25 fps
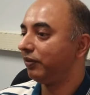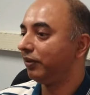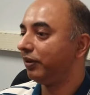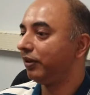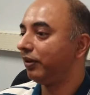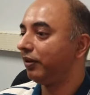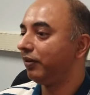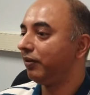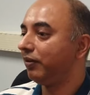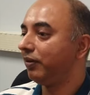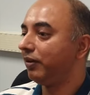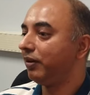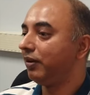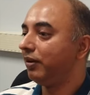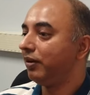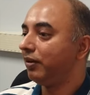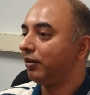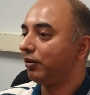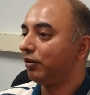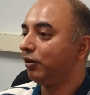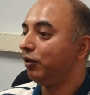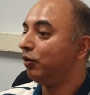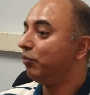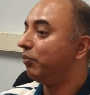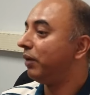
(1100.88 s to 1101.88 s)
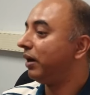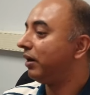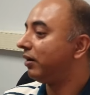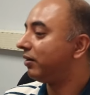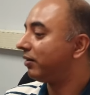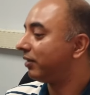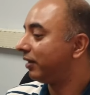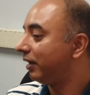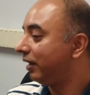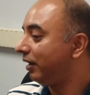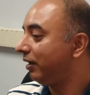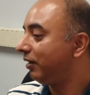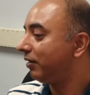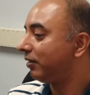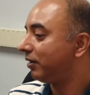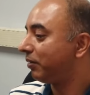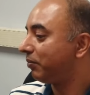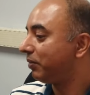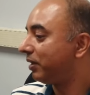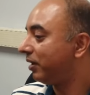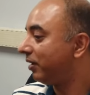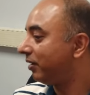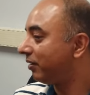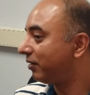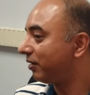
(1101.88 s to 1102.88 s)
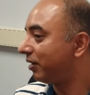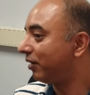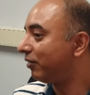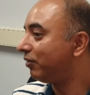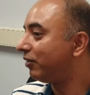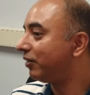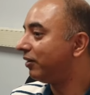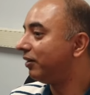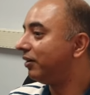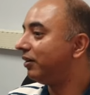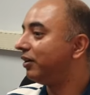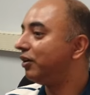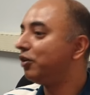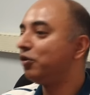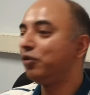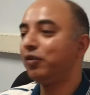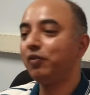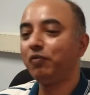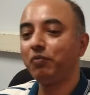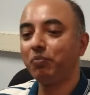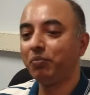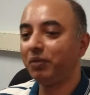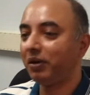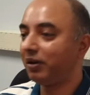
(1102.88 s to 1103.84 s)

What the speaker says: Okay? So you might think something is counterintuitive,